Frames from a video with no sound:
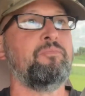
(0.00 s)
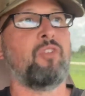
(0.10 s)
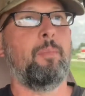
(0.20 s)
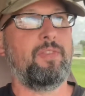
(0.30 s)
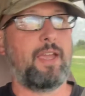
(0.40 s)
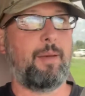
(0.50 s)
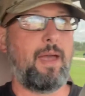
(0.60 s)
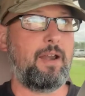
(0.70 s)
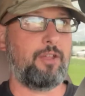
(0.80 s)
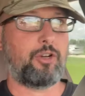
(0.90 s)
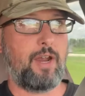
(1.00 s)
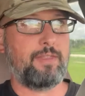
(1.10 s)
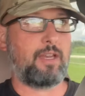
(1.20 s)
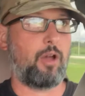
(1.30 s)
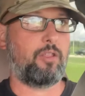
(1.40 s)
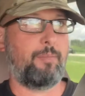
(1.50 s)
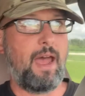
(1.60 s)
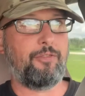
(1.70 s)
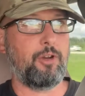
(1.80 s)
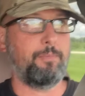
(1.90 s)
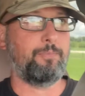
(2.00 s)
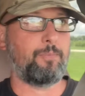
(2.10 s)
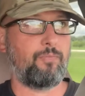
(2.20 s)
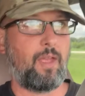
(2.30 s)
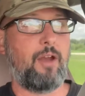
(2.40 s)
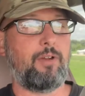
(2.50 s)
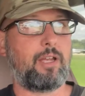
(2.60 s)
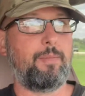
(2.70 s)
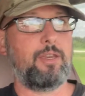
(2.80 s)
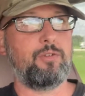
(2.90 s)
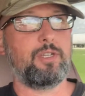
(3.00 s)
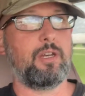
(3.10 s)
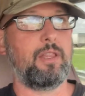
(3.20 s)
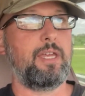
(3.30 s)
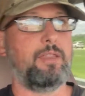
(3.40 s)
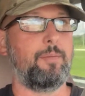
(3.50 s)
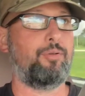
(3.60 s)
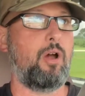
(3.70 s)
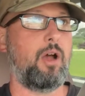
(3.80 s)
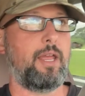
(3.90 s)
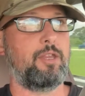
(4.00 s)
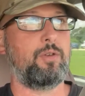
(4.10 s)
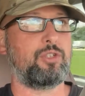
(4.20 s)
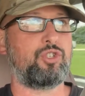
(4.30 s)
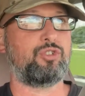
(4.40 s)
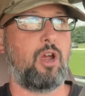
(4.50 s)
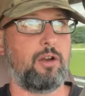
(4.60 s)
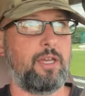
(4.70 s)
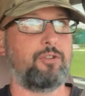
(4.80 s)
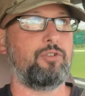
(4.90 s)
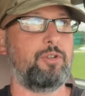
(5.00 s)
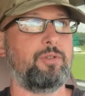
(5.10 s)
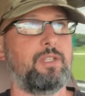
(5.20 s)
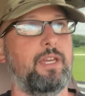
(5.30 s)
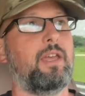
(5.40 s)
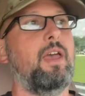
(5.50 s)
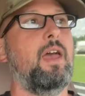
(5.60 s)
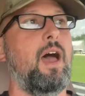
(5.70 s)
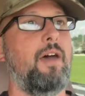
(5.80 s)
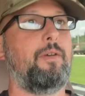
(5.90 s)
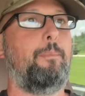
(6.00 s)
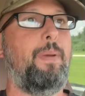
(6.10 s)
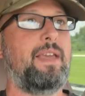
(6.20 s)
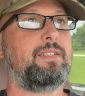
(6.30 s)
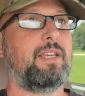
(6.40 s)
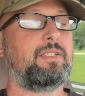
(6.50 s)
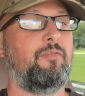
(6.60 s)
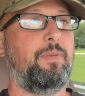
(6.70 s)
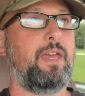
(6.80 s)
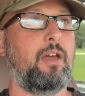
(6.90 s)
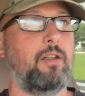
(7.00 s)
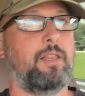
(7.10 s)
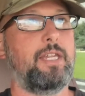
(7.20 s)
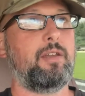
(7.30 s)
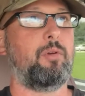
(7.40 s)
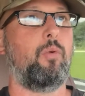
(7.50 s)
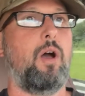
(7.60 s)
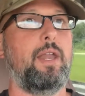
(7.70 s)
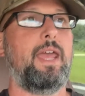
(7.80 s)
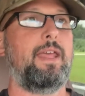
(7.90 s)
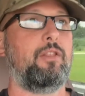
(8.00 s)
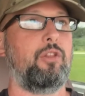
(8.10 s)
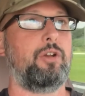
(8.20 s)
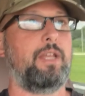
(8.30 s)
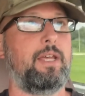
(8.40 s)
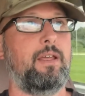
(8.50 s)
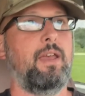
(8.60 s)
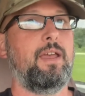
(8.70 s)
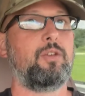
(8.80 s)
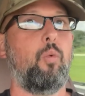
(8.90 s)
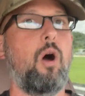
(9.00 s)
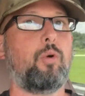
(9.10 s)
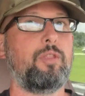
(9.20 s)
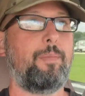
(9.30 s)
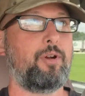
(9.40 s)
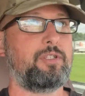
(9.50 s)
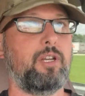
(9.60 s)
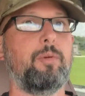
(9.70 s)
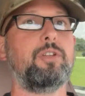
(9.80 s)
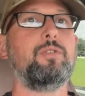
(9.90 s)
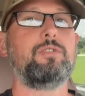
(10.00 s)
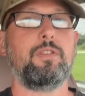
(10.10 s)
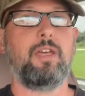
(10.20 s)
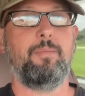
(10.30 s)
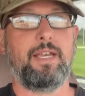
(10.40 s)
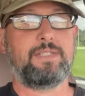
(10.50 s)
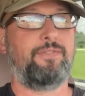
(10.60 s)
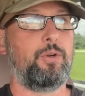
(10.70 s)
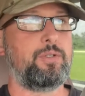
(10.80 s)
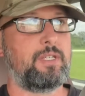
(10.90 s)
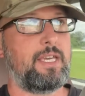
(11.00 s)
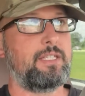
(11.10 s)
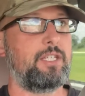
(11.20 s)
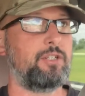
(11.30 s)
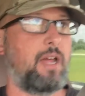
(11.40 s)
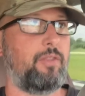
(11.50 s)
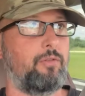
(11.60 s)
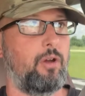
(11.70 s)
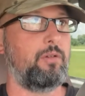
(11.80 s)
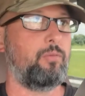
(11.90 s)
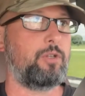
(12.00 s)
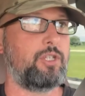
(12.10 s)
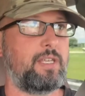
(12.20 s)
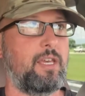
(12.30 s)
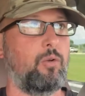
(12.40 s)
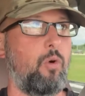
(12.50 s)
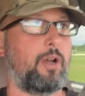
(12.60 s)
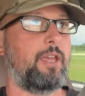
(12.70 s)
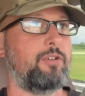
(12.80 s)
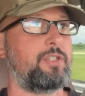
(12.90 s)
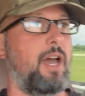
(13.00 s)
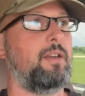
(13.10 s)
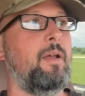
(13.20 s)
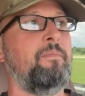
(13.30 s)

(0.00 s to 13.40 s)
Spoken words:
But they come out of their crate, they go to the bathroom, I recommend using a lead in the prong, and you can start introducing the basics of being on a lead number one and learning to walk with a person number two, so that it makes boost easier down the road, which is heel walking your side.